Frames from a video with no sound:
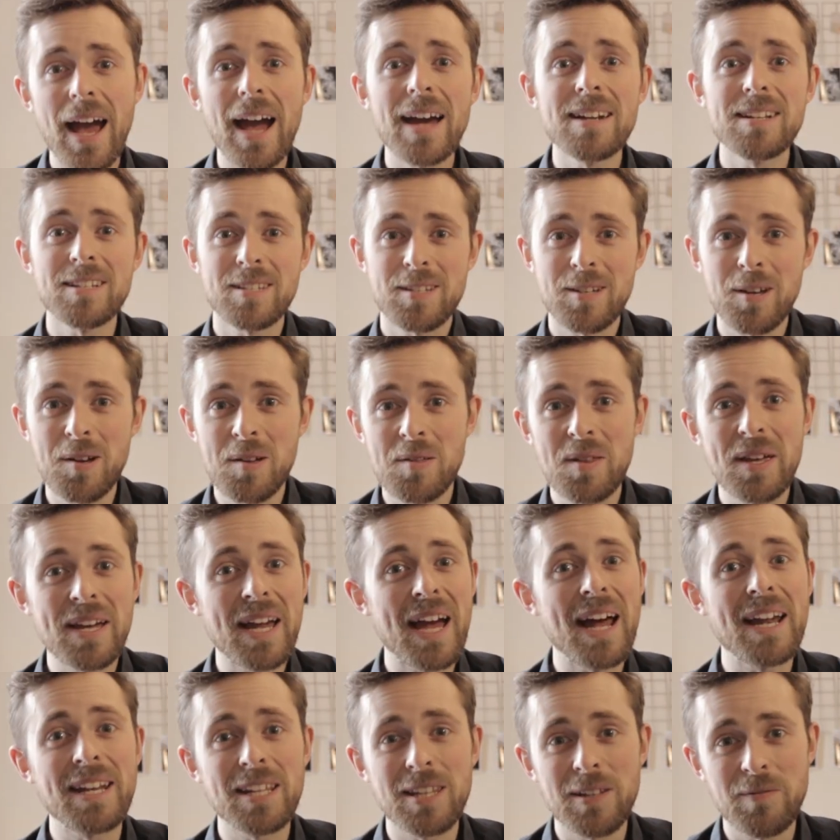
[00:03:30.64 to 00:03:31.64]
Editor, they
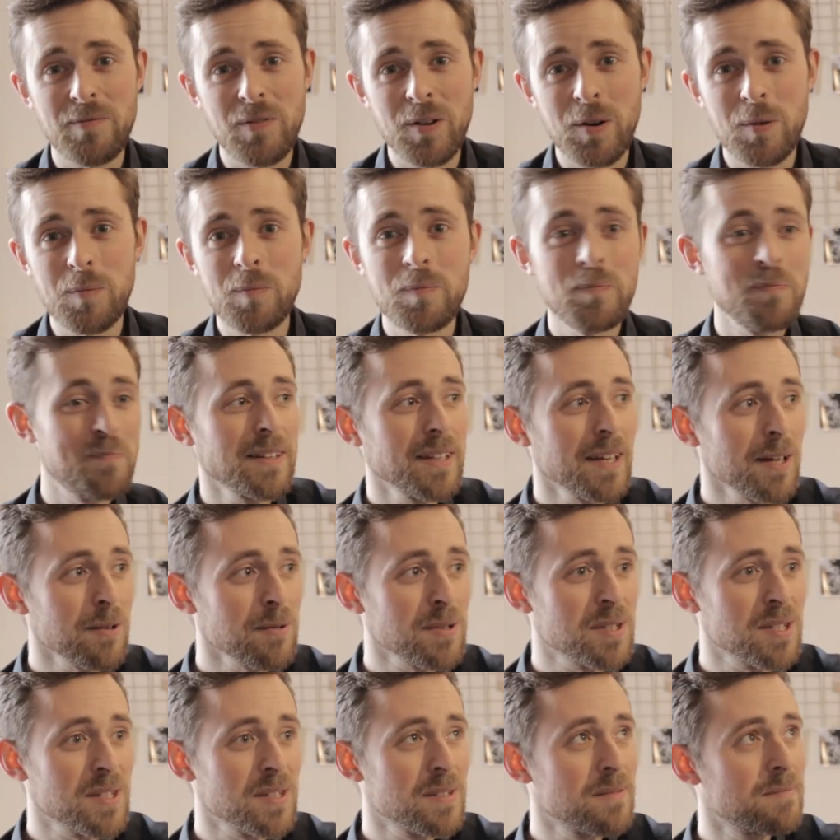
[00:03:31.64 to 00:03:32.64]
edit the film. Anything
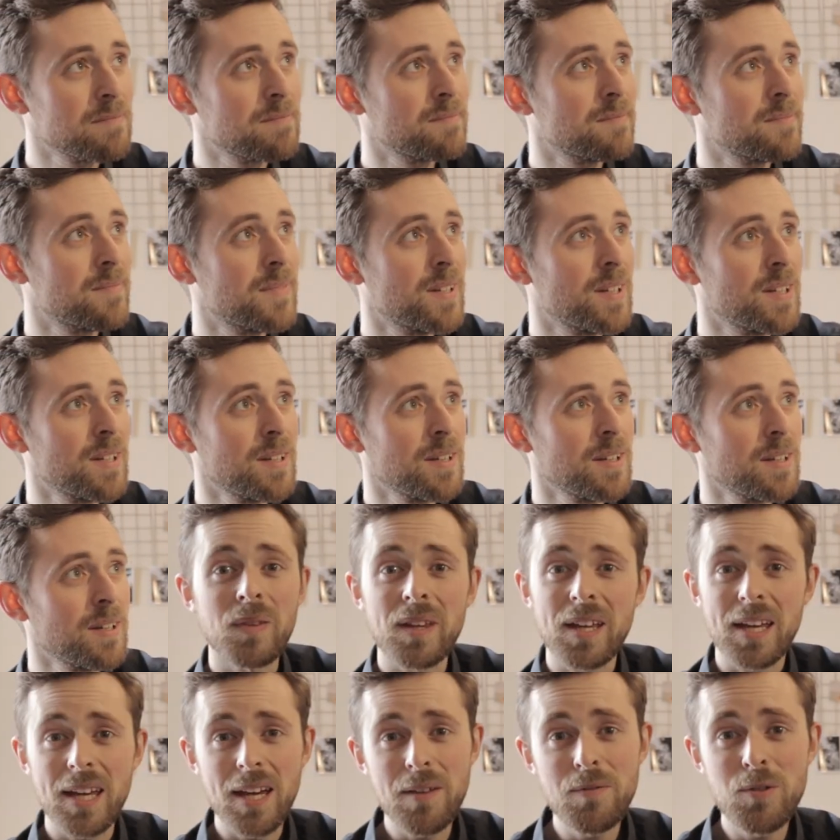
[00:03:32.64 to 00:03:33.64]
else?
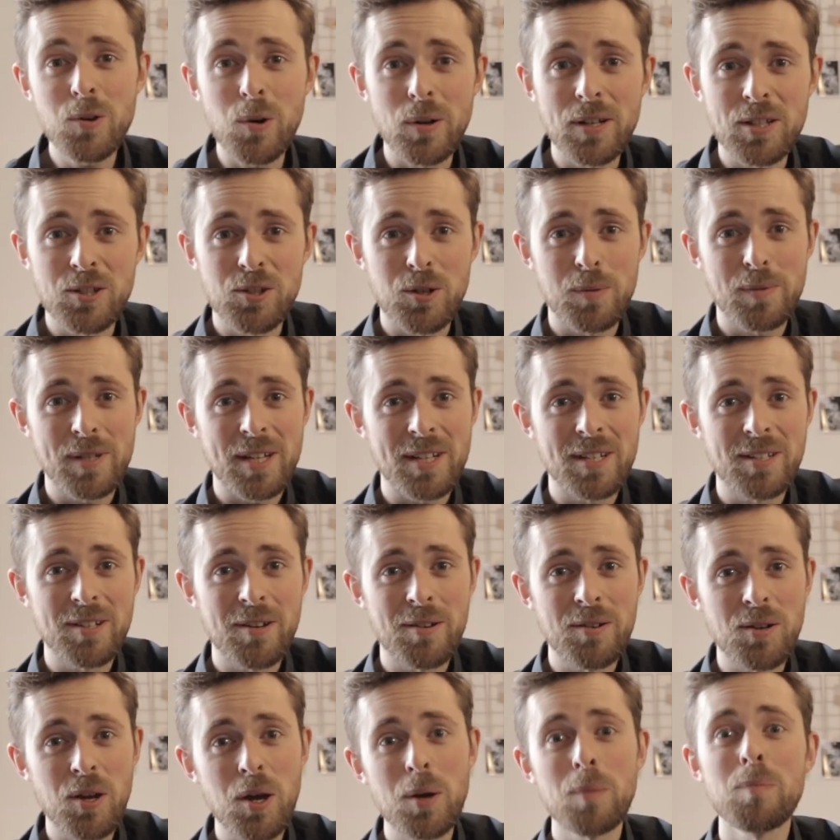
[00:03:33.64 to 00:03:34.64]
If you've got any jobs that you
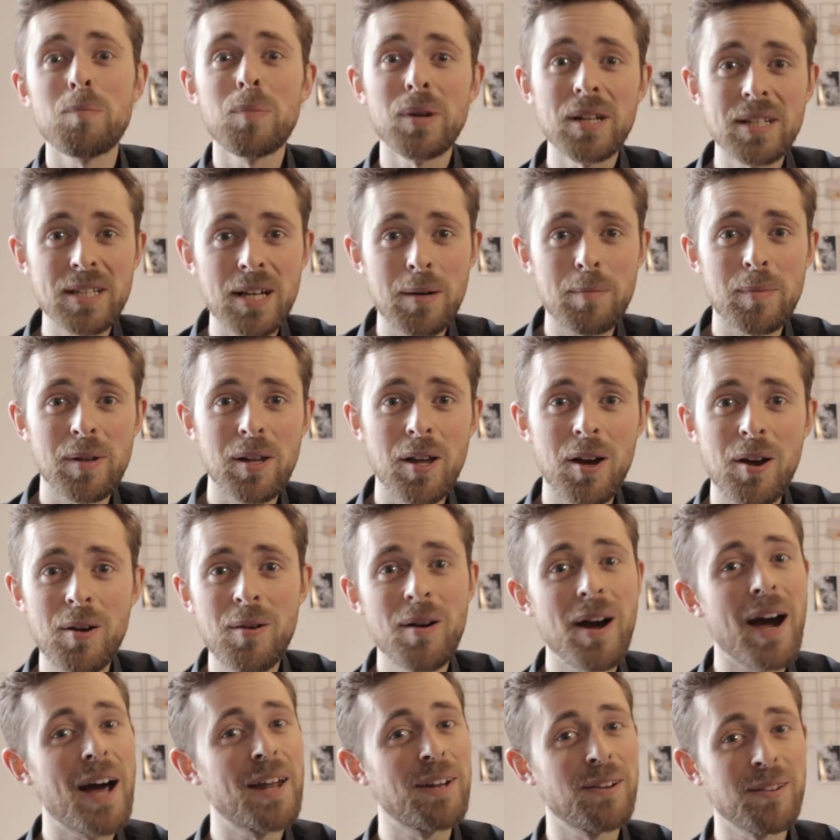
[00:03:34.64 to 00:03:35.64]
don't know, put it down
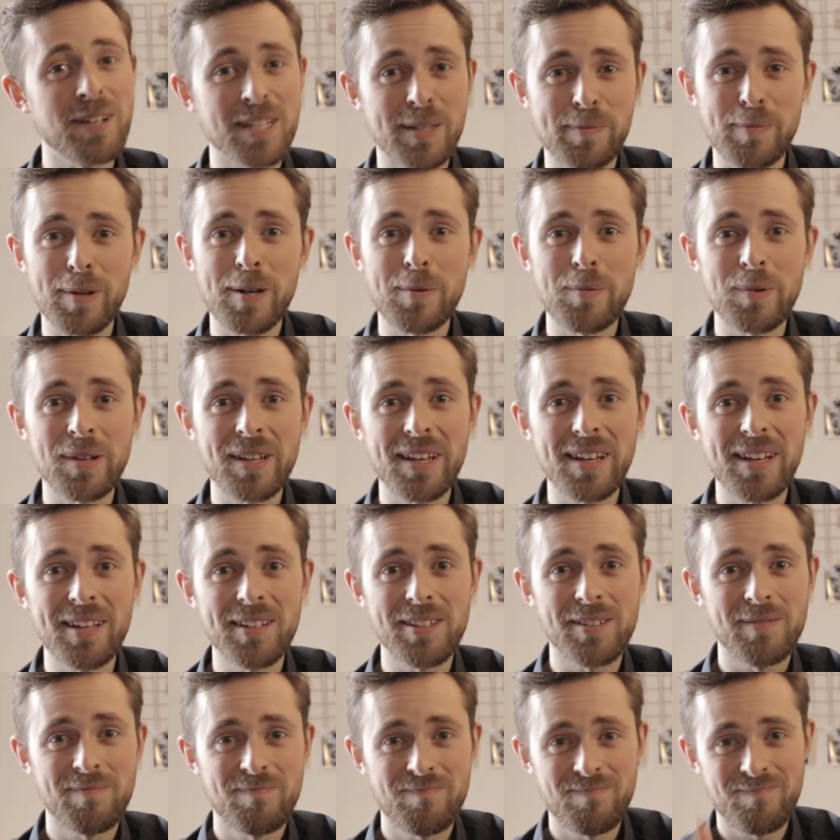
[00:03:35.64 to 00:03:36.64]
below and I'll explain what it
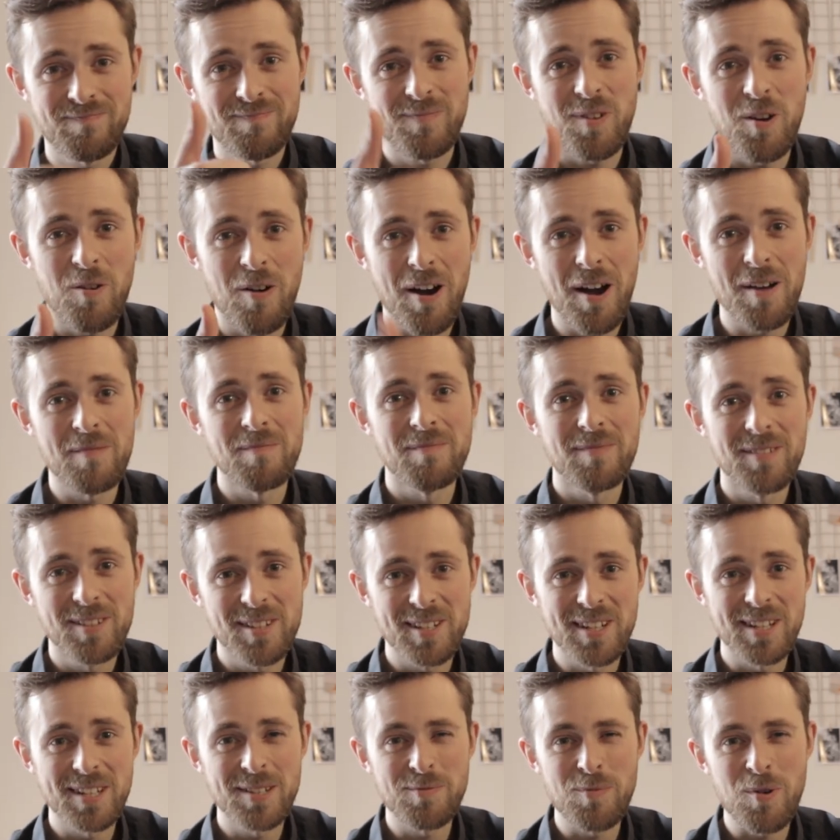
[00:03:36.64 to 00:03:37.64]
is. Alright,
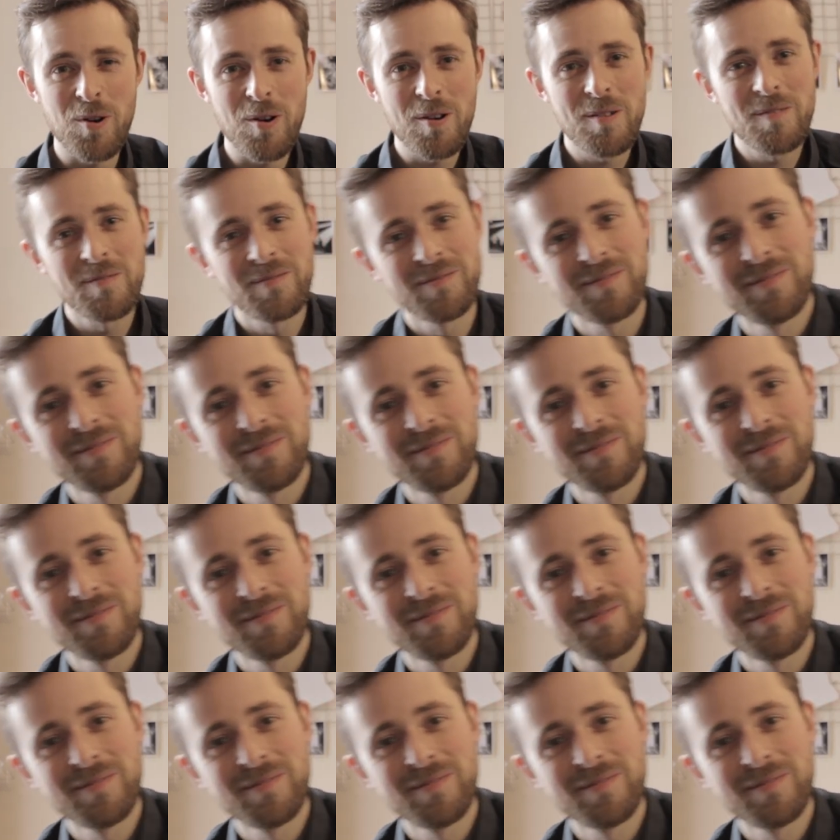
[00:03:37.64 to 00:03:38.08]
see you tomorrow.